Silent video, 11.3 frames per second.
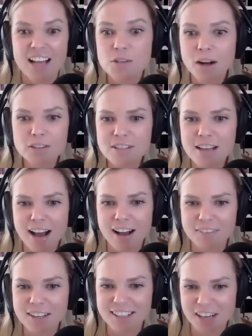And so I'll just
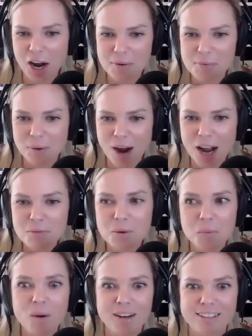like and I w- I
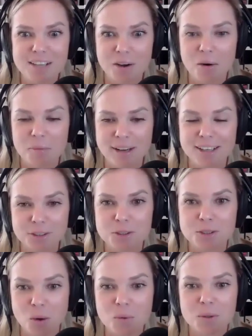will want to say, "Oh my god, you're
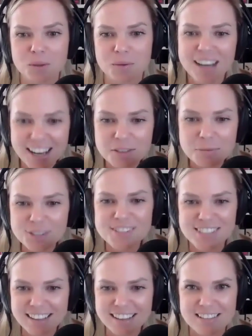so cute." And I will
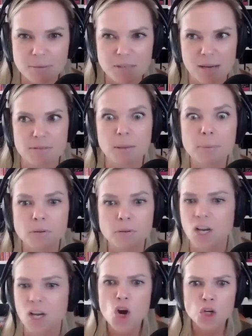say that sometimes. People will
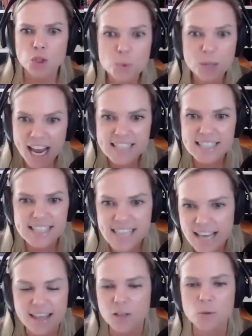say, "You can't say
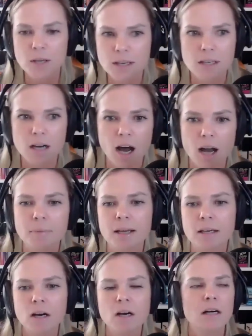that. You can't I'm
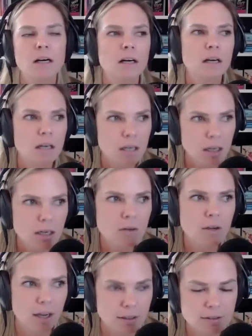like,
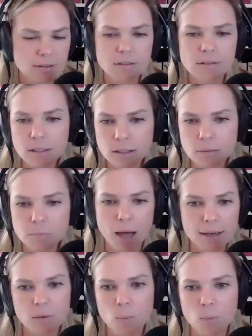"Okay, it's a little
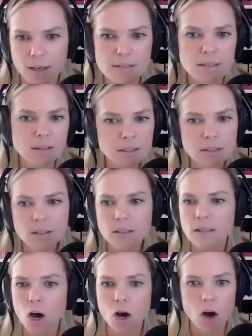black and white. It's a
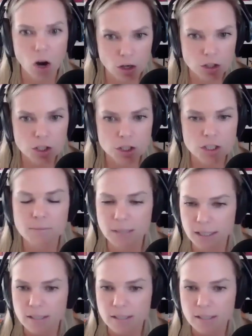little harsh to me."